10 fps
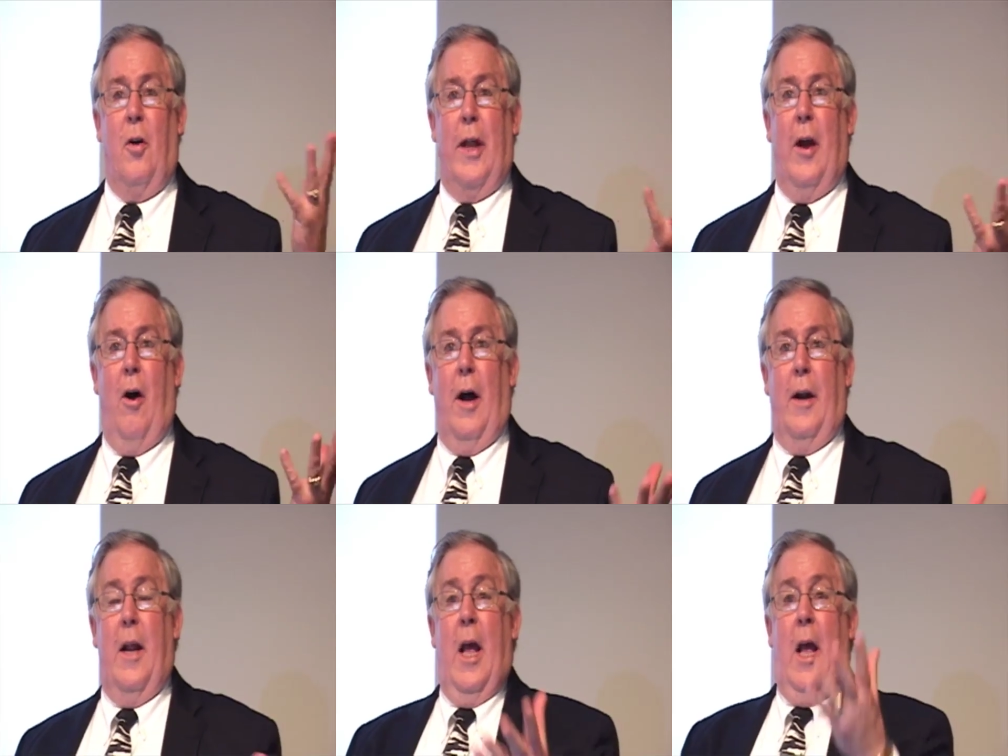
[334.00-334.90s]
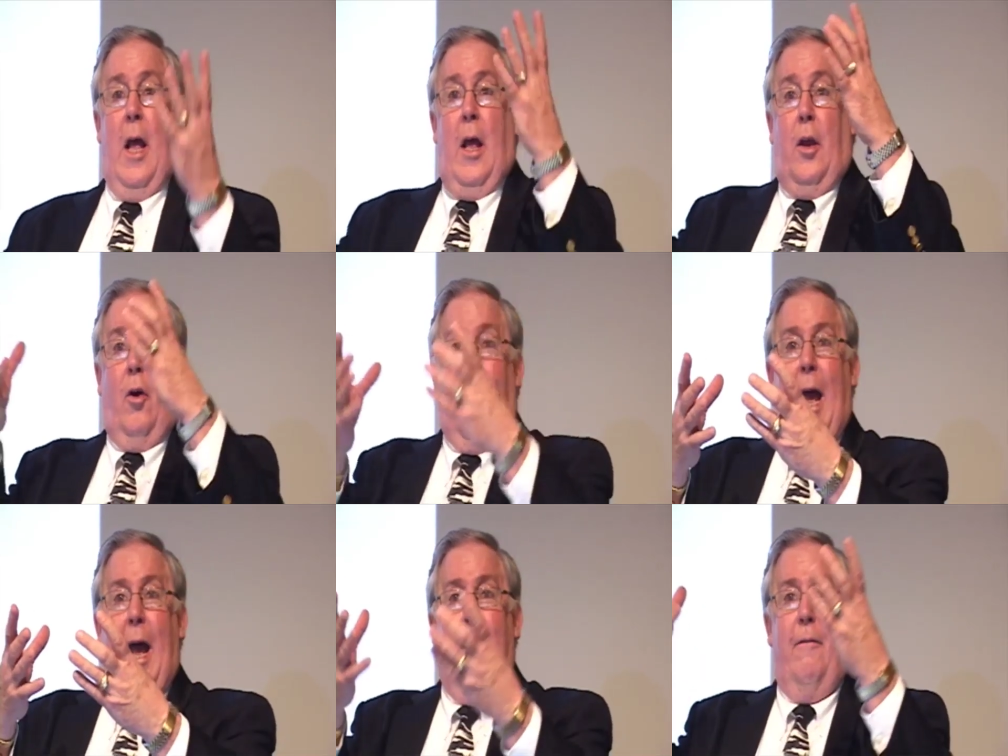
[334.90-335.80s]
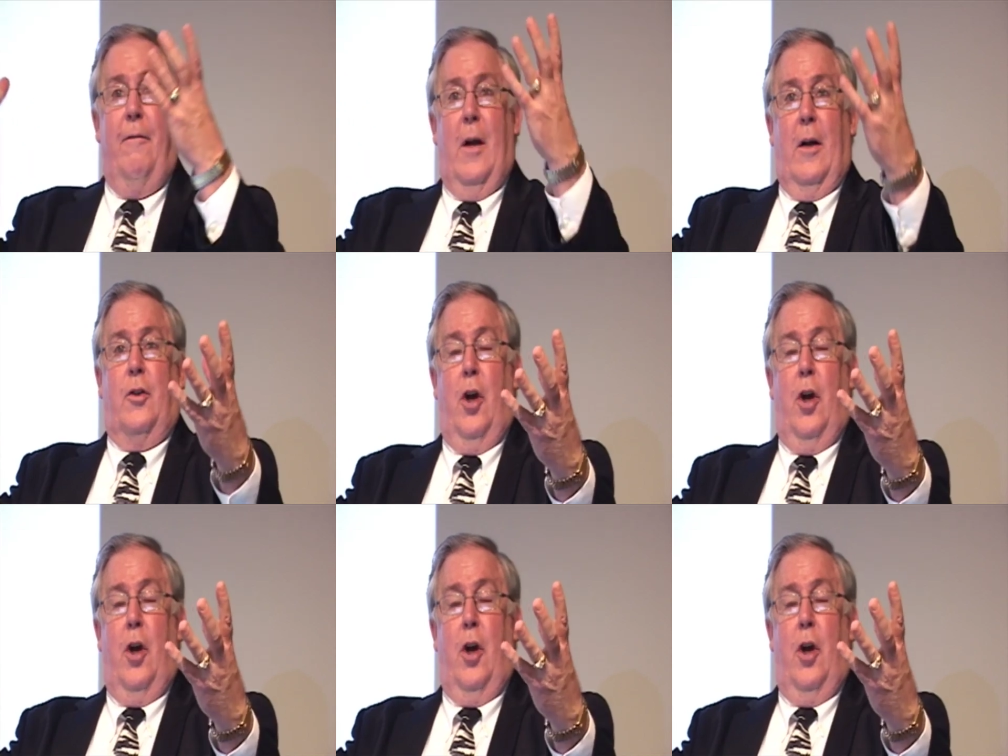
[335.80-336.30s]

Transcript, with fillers: early on, you'll have